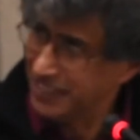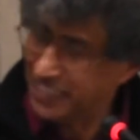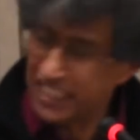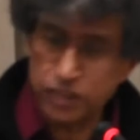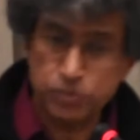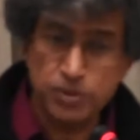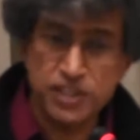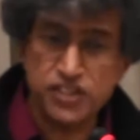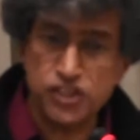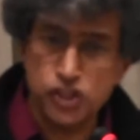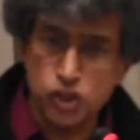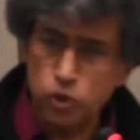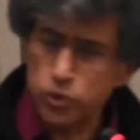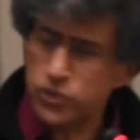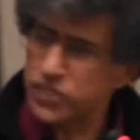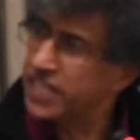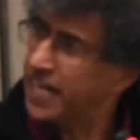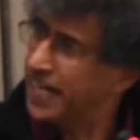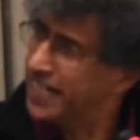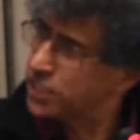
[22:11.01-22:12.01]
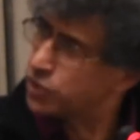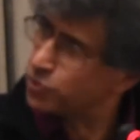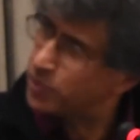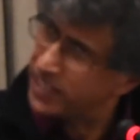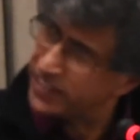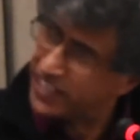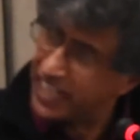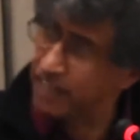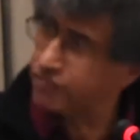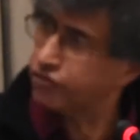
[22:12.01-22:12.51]
It was use rights
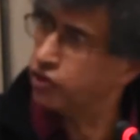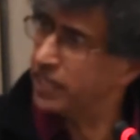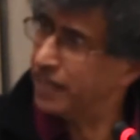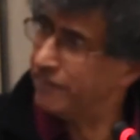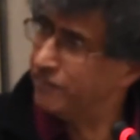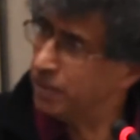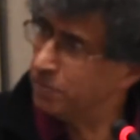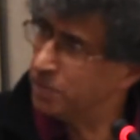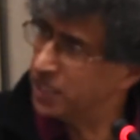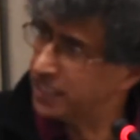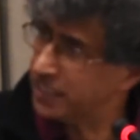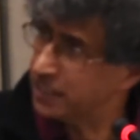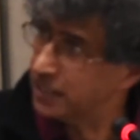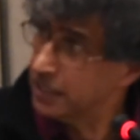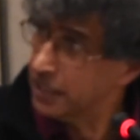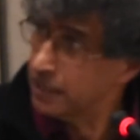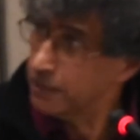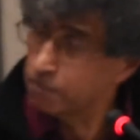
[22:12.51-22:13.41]
were there for everybody.